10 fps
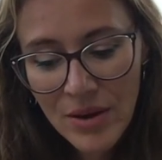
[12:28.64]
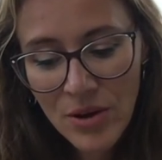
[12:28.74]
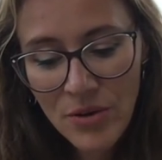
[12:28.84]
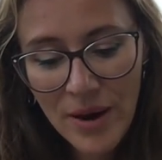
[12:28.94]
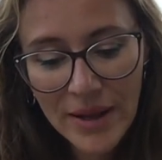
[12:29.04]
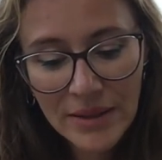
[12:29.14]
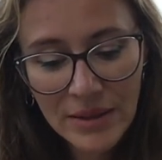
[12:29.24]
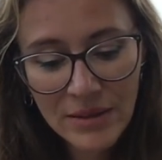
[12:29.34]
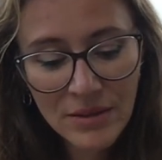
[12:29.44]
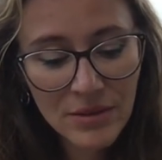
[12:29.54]
All right,
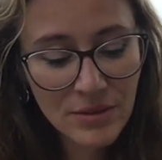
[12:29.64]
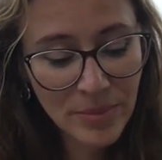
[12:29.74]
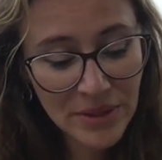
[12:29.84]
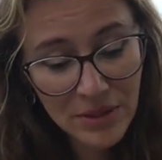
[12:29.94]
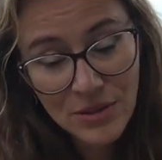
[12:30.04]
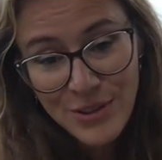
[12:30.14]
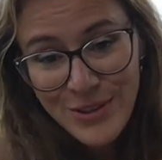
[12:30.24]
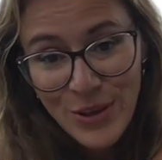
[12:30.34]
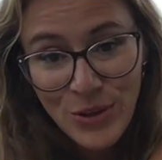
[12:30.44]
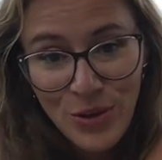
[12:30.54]
but it's
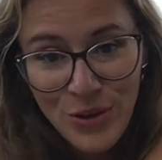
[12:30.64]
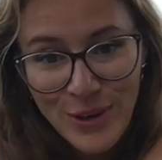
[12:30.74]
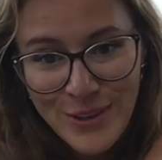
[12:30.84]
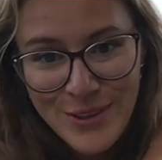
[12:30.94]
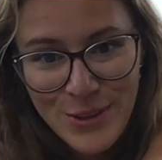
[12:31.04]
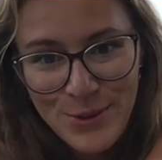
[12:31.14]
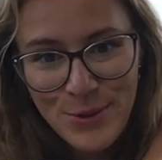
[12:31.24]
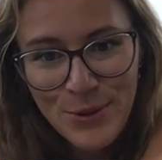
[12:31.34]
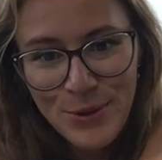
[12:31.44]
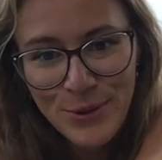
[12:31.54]
not only such
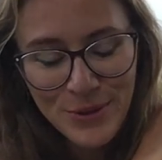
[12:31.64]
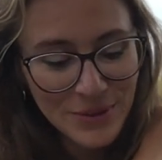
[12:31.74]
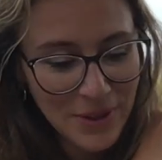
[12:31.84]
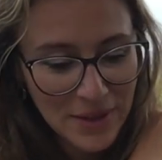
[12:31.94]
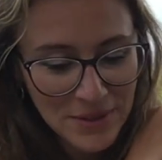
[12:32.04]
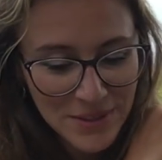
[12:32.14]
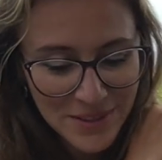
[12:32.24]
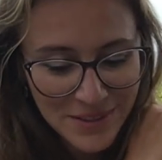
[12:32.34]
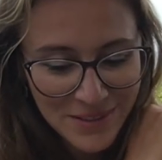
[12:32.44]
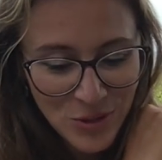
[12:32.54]
intense
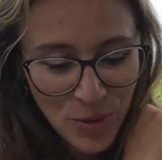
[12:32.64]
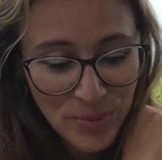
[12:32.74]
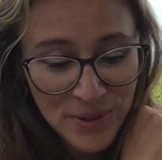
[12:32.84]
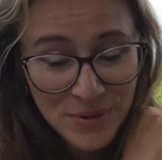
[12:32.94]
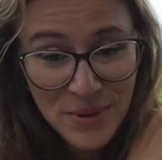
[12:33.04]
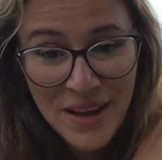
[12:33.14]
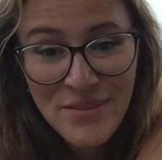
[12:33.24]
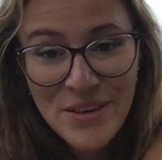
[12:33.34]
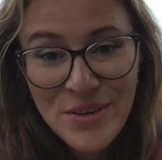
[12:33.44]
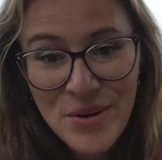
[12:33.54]
topics. We have
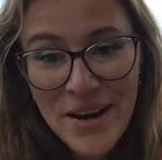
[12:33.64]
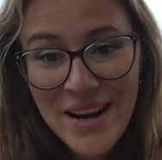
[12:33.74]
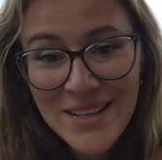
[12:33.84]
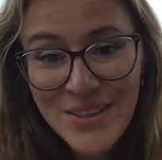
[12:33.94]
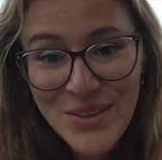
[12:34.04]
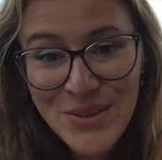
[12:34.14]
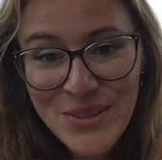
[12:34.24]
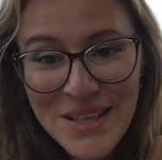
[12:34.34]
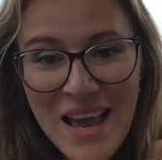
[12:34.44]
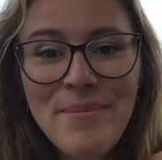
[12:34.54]
a great
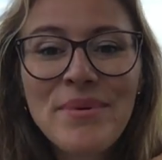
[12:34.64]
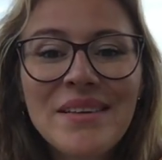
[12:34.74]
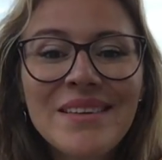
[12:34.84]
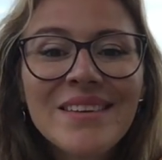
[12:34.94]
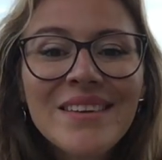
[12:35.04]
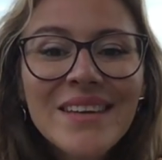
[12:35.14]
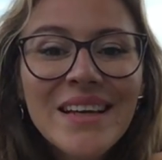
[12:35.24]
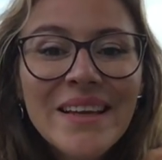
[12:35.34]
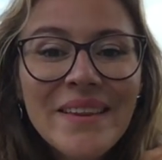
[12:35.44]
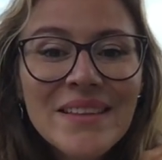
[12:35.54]
news happening,
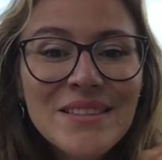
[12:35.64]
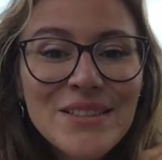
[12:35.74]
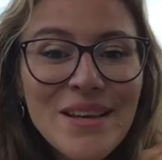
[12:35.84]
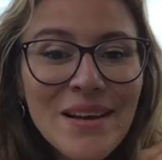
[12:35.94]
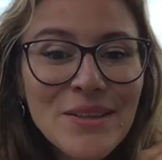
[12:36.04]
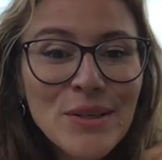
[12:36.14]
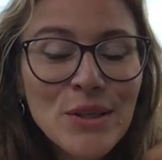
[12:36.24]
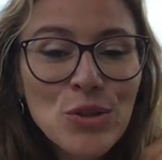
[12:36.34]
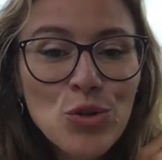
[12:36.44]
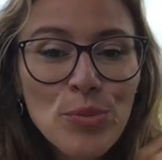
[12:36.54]
and that's Saturn
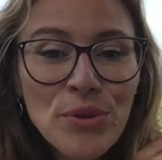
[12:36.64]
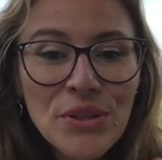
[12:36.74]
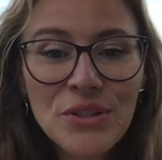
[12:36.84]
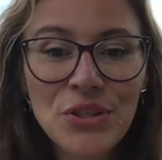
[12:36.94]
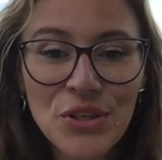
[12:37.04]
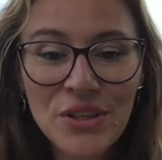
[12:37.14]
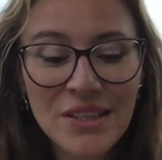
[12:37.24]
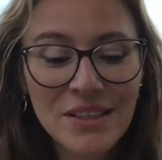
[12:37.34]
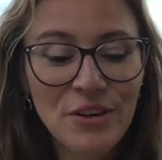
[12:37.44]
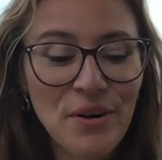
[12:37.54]
and Jupiter
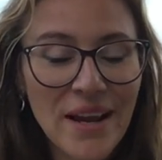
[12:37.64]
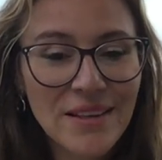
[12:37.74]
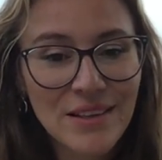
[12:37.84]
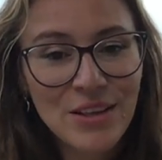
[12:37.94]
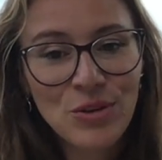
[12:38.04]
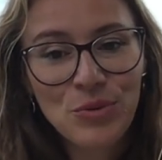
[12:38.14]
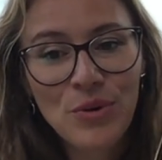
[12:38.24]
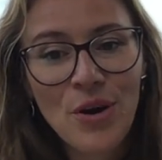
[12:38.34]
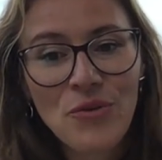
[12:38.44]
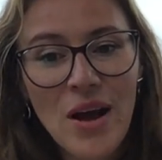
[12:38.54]
turning direct in your
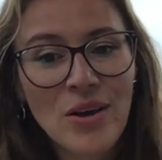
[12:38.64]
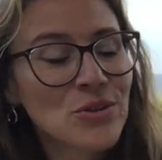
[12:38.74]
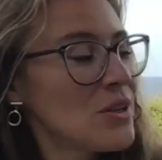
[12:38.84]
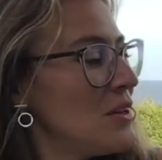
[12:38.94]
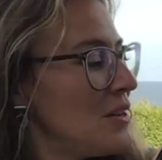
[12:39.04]
12th house.